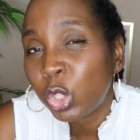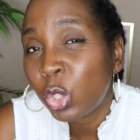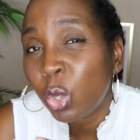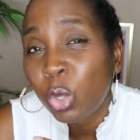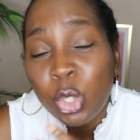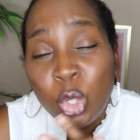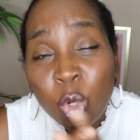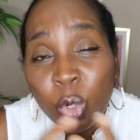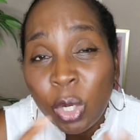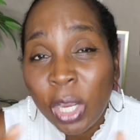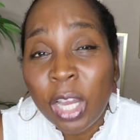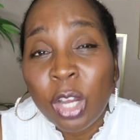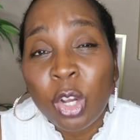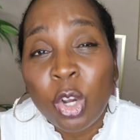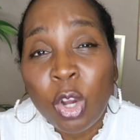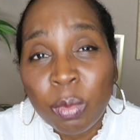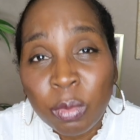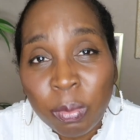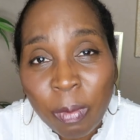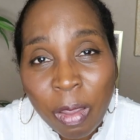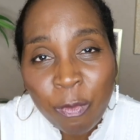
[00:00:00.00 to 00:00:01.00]
So you can
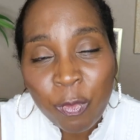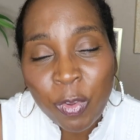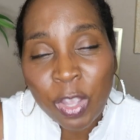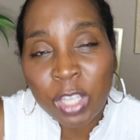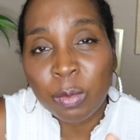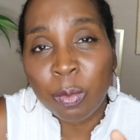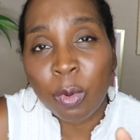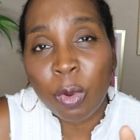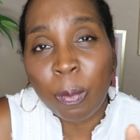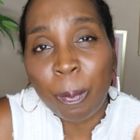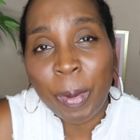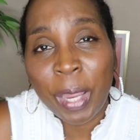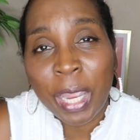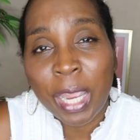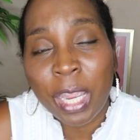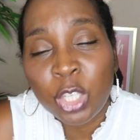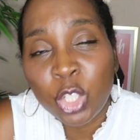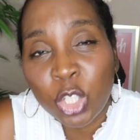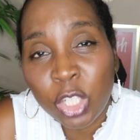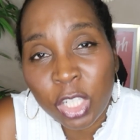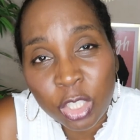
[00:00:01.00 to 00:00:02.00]
come to my Facebook
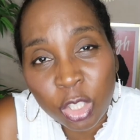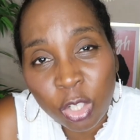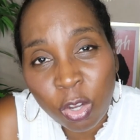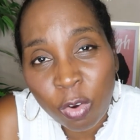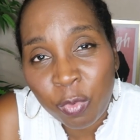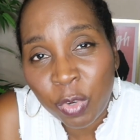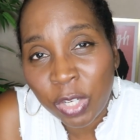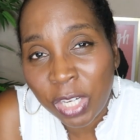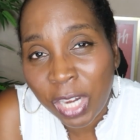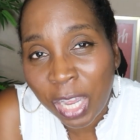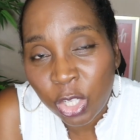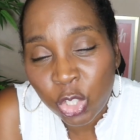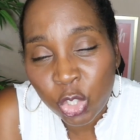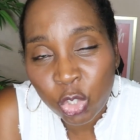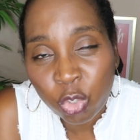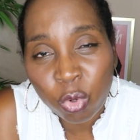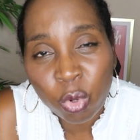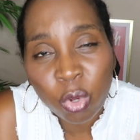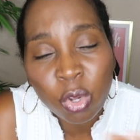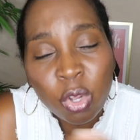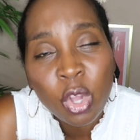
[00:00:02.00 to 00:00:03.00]
page, Discovering
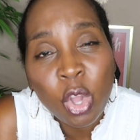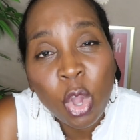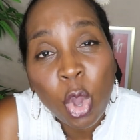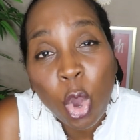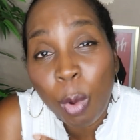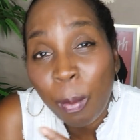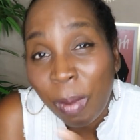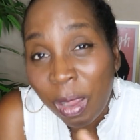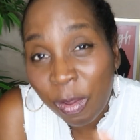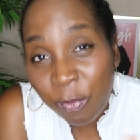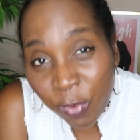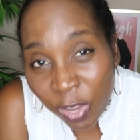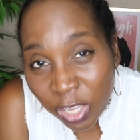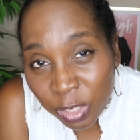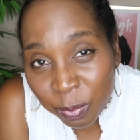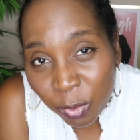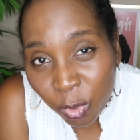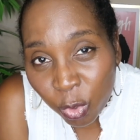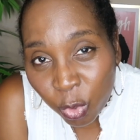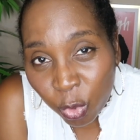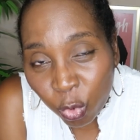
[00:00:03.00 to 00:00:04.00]
Natural, or my
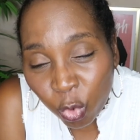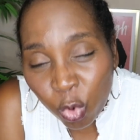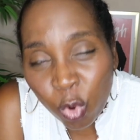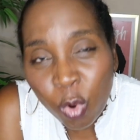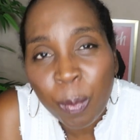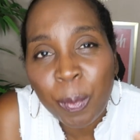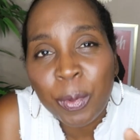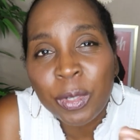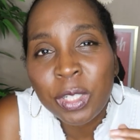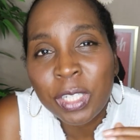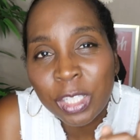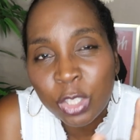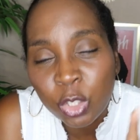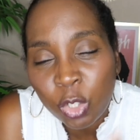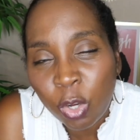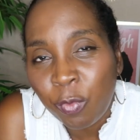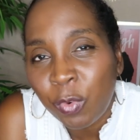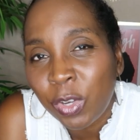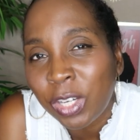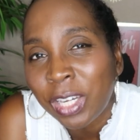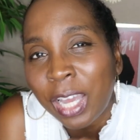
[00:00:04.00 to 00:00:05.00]
Facebook group,
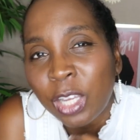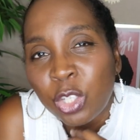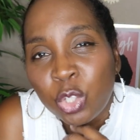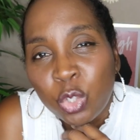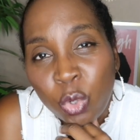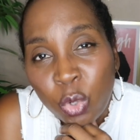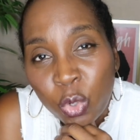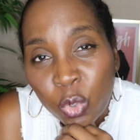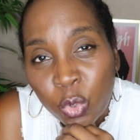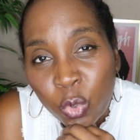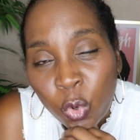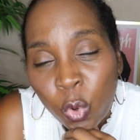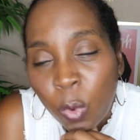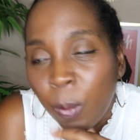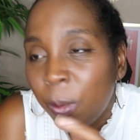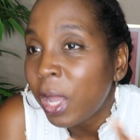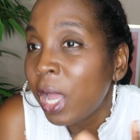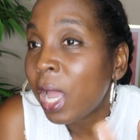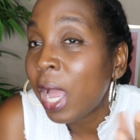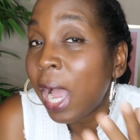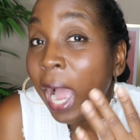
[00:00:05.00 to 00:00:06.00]
Discovering Natural Group.